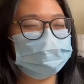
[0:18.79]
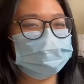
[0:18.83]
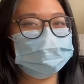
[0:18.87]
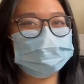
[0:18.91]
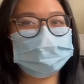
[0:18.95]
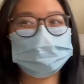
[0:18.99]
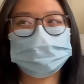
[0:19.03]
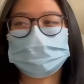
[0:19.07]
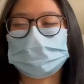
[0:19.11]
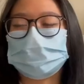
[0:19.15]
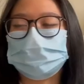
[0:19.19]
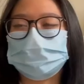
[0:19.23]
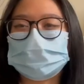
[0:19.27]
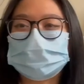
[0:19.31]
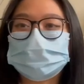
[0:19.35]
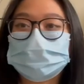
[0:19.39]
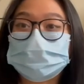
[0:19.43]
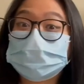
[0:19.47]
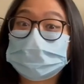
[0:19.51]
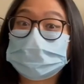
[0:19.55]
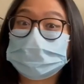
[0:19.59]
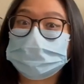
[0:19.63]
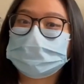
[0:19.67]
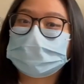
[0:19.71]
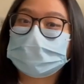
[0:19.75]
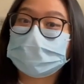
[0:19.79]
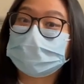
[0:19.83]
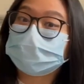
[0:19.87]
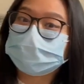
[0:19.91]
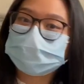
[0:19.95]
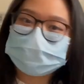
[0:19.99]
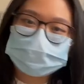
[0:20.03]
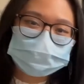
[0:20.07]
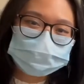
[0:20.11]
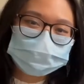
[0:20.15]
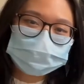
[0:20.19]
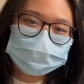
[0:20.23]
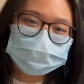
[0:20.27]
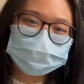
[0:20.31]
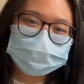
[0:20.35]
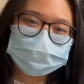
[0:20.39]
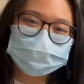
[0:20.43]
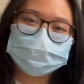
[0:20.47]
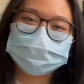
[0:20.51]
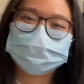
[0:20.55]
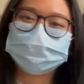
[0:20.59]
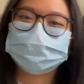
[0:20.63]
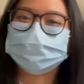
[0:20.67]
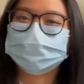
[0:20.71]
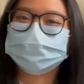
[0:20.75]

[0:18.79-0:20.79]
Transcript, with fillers: And my major is mechanical engineering.